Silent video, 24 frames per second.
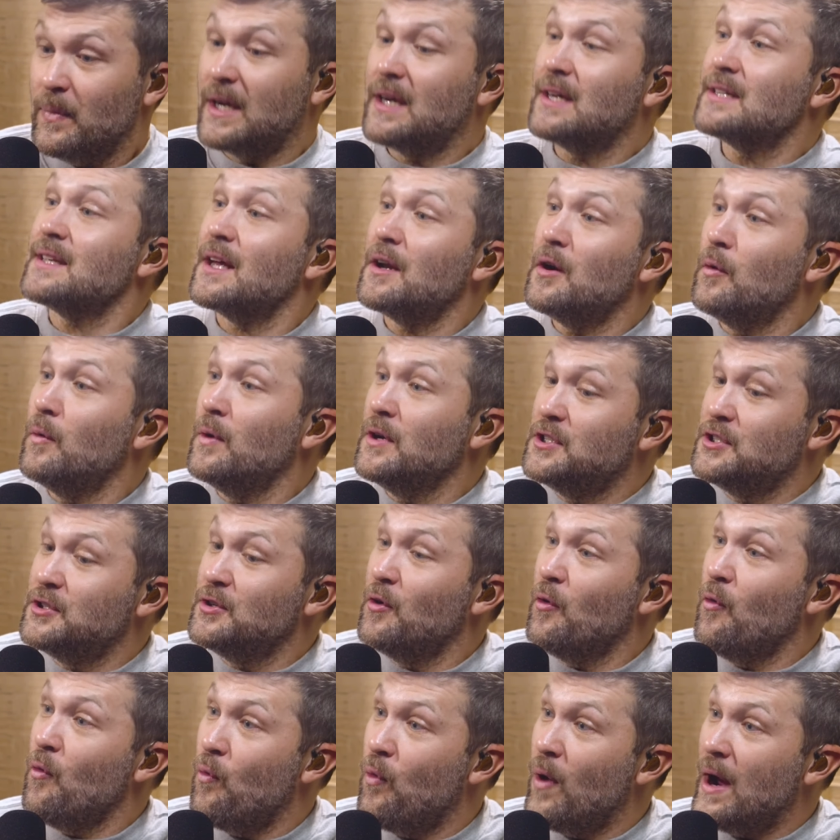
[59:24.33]
because I don't want
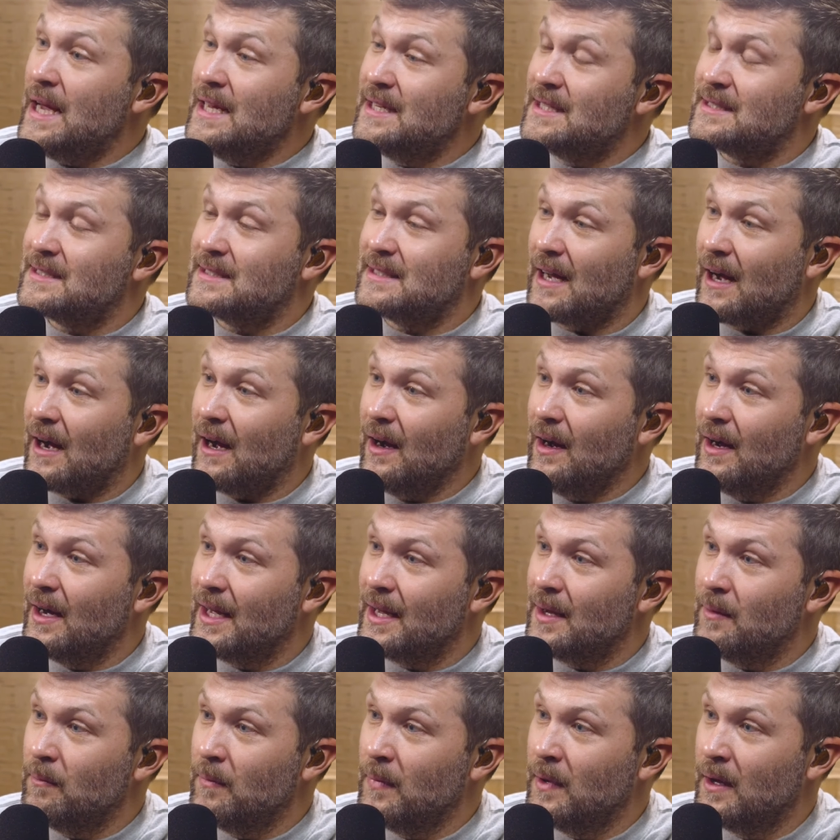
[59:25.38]
yeah. you to waste
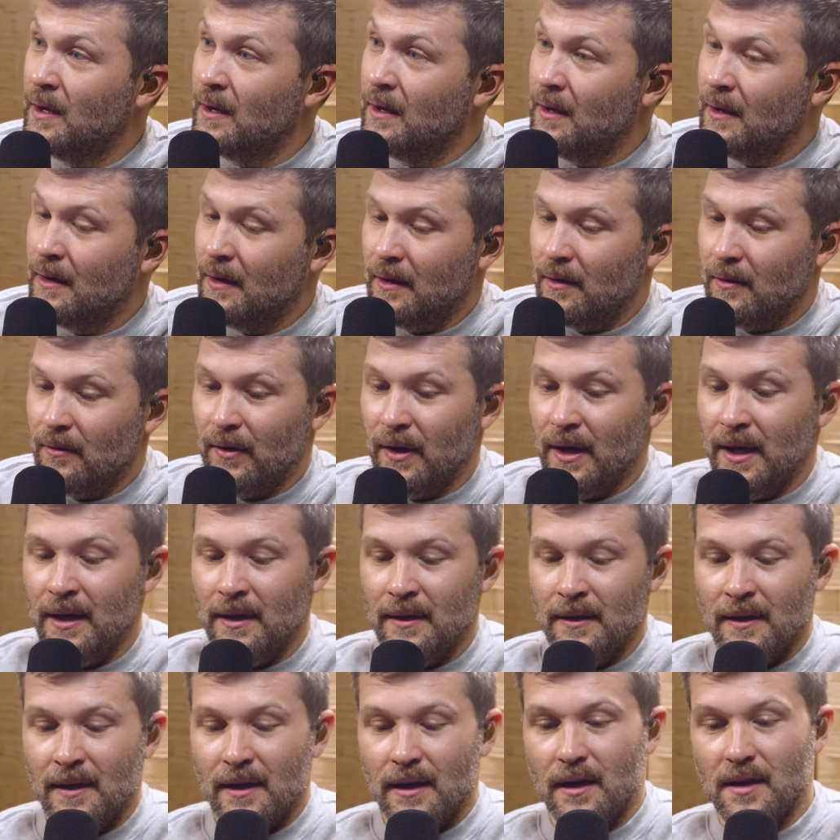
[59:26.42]
time. Yeah. yeah right?
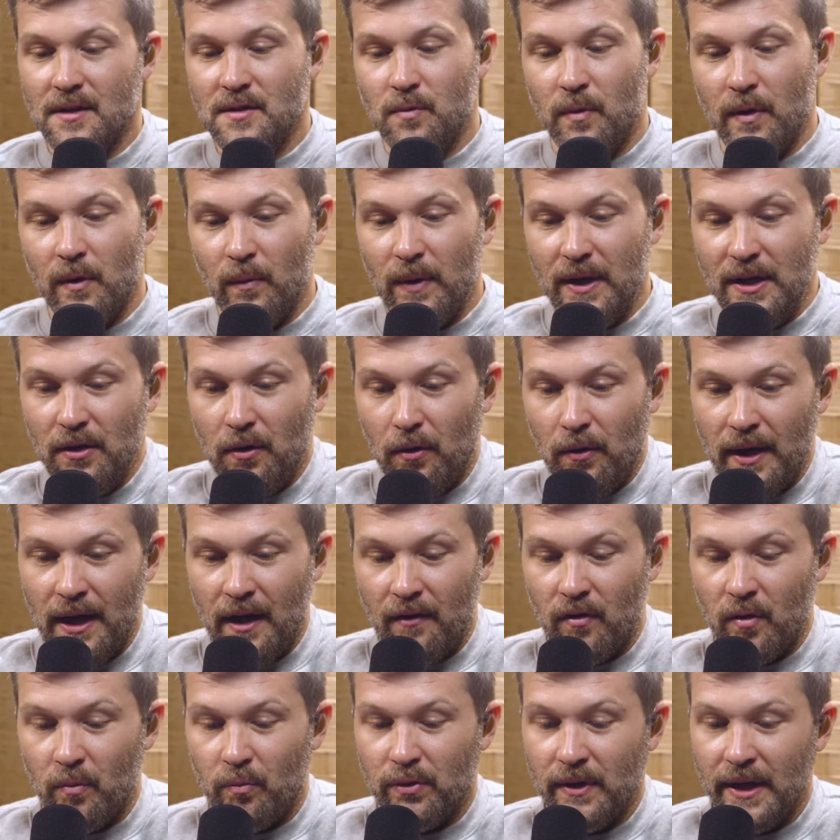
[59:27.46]
Because when we don't
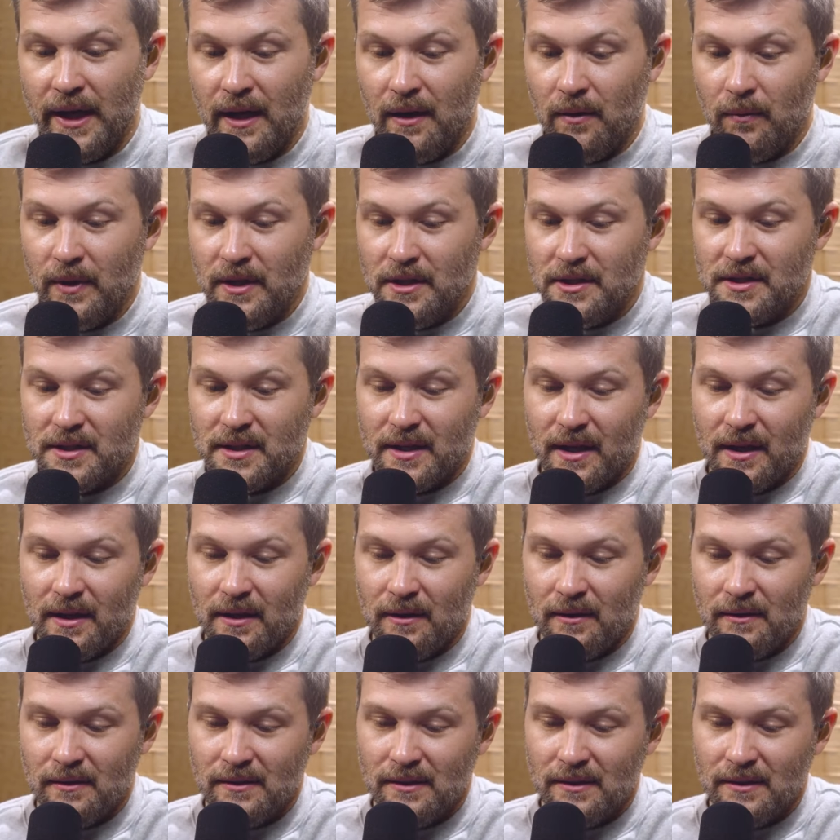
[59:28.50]
have a plan, we just kind of go,